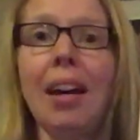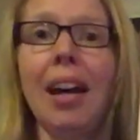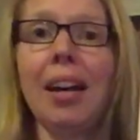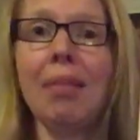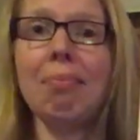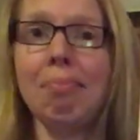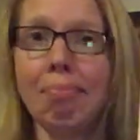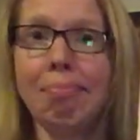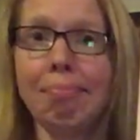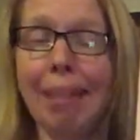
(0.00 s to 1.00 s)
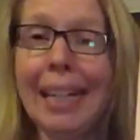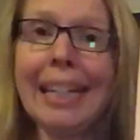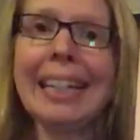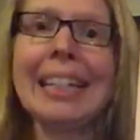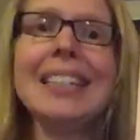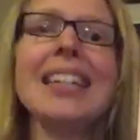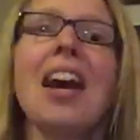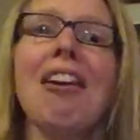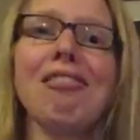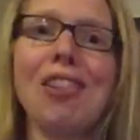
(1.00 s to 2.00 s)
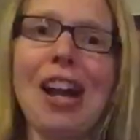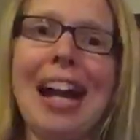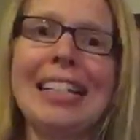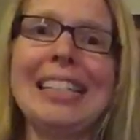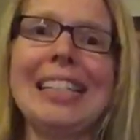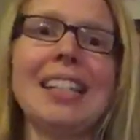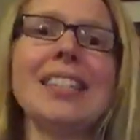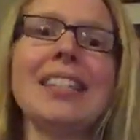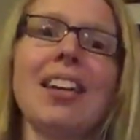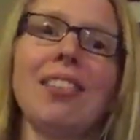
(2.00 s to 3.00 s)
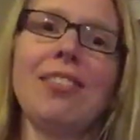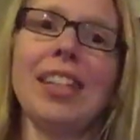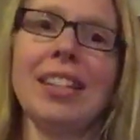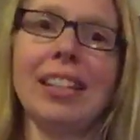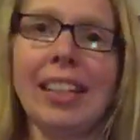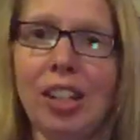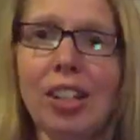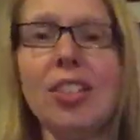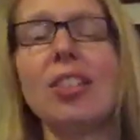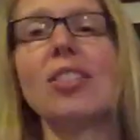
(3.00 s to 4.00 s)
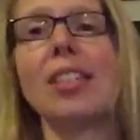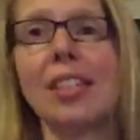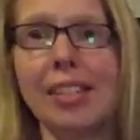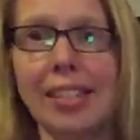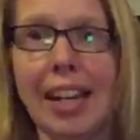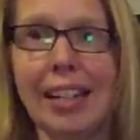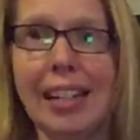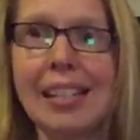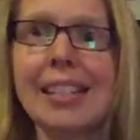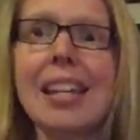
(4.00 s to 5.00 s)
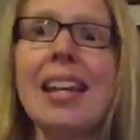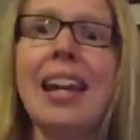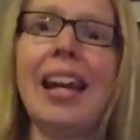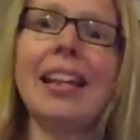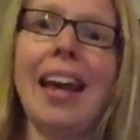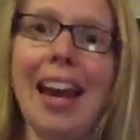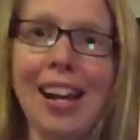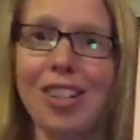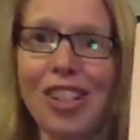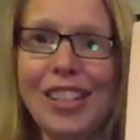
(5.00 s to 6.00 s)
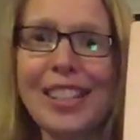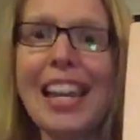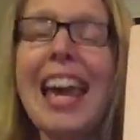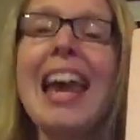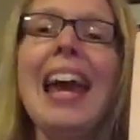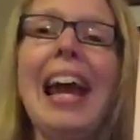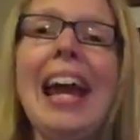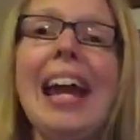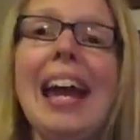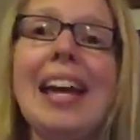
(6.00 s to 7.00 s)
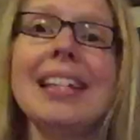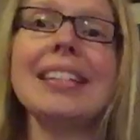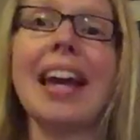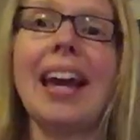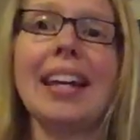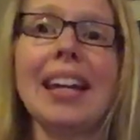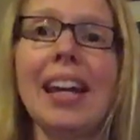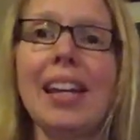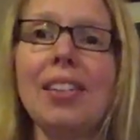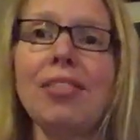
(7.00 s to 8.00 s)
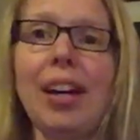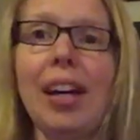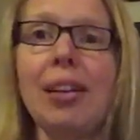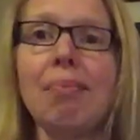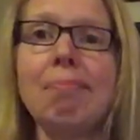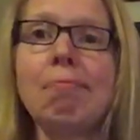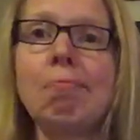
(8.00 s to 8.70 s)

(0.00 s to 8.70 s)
um, my kids for ideas of the characters and the settings and the actions and I have um,